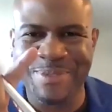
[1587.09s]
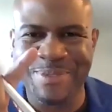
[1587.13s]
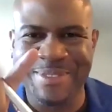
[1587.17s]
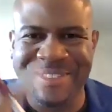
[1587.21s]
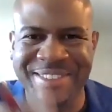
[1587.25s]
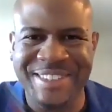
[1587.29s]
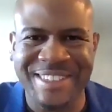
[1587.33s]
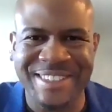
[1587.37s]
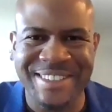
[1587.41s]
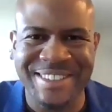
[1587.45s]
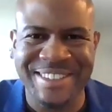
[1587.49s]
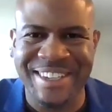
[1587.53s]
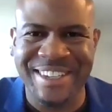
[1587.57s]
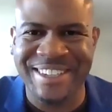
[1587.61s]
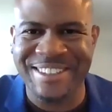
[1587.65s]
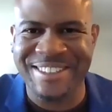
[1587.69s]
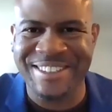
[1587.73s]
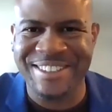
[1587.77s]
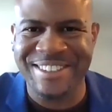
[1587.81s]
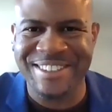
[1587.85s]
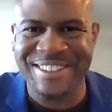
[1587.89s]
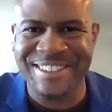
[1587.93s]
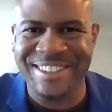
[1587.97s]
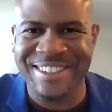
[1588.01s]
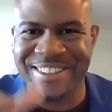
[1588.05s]

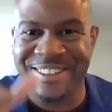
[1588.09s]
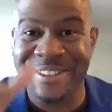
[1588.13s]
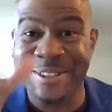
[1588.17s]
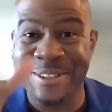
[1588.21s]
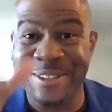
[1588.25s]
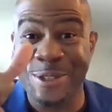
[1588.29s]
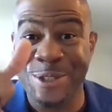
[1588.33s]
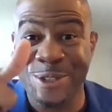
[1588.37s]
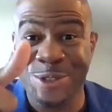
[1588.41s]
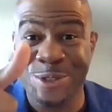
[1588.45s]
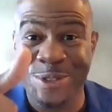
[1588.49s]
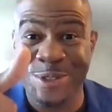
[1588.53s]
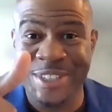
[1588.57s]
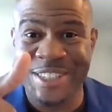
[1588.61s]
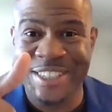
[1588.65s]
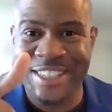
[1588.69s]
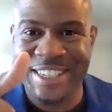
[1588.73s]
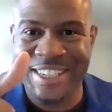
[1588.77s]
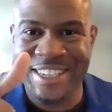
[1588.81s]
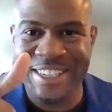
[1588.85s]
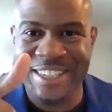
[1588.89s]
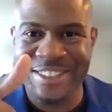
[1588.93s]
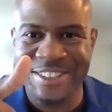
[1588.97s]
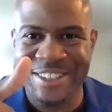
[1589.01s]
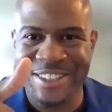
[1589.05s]
distinctions in there:
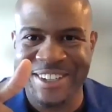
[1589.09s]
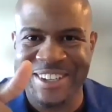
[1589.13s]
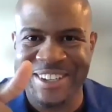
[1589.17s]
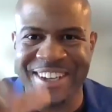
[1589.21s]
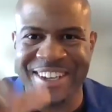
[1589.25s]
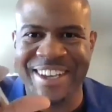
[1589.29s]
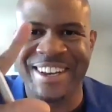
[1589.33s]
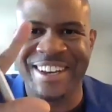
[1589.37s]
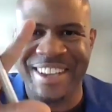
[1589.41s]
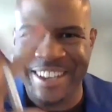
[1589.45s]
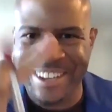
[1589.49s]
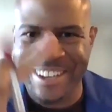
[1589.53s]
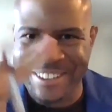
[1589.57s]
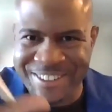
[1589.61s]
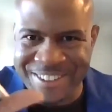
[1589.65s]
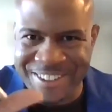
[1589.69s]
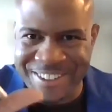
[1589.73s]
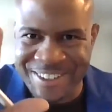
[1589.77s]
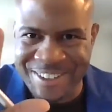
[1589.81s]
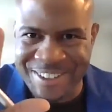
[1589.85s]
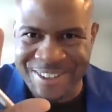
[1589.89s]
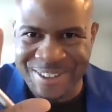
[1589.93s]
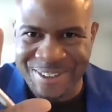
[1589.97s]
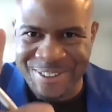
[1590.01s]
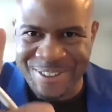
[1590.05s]
strategic and
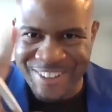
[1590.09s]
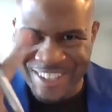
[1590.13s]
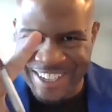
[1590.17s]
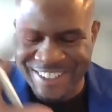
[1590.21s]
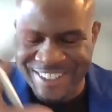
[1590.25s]
analytical.